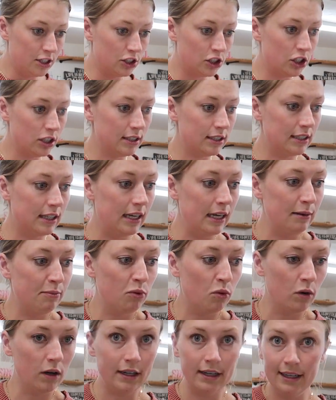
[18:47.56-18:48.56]
just keep
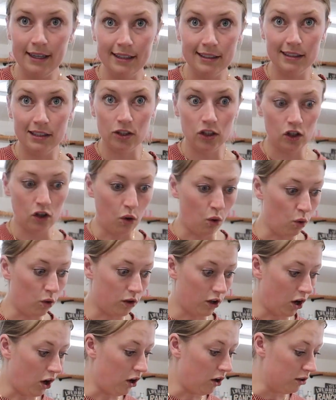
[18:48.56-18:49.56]
working until
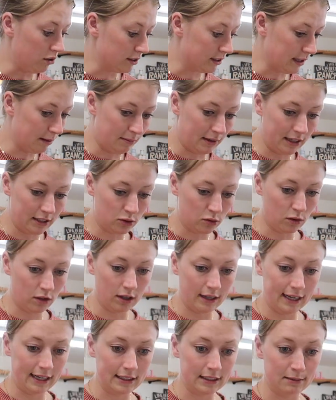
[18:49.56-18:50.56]
Cole calls. I might as well
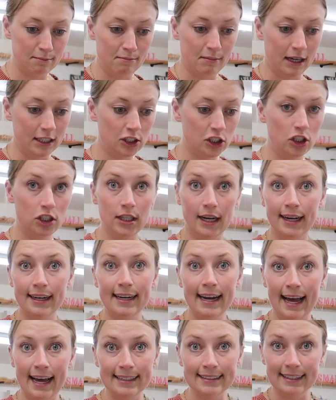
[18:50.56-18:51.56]
get as much
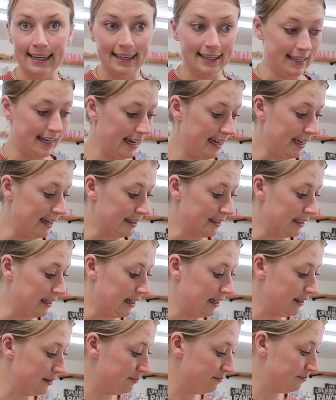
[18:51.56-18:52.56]
done as I can,
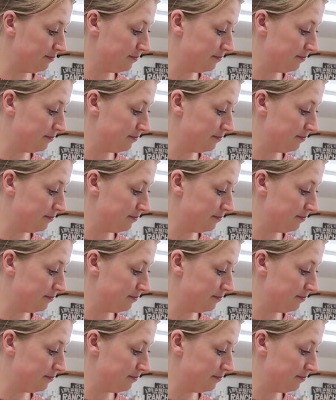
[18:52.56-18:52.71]
huh?